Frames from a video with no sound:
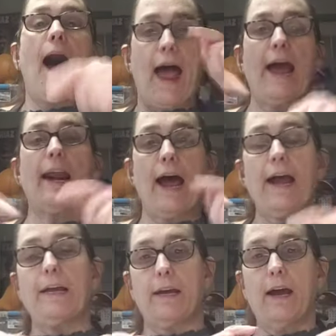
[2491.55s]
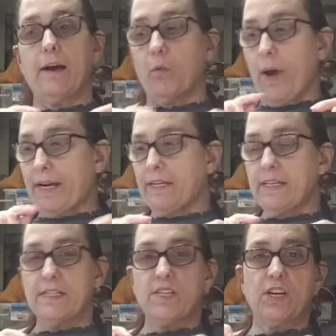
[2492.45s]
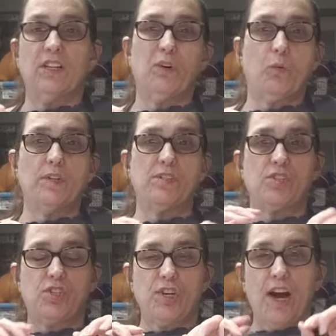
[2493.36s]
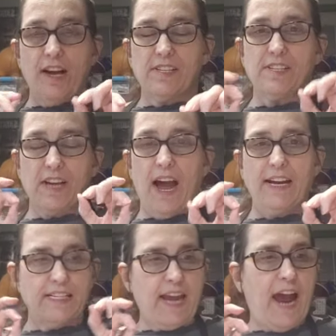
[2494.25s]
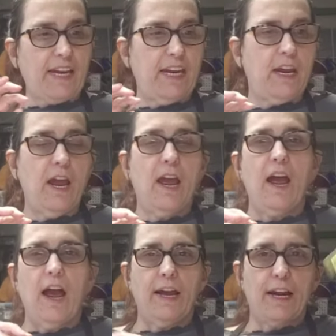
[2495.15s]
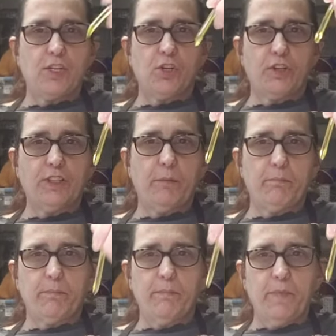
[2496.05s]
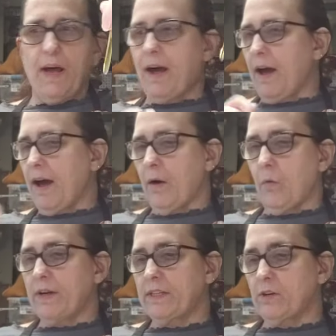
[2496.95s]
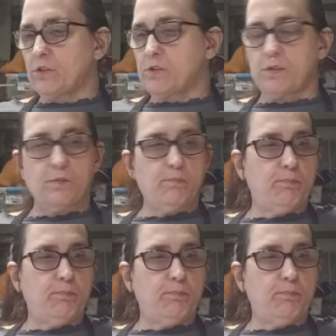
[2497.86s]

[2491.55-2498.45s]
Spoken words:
and I waited until it was just kind of tacky, and I took the one of those,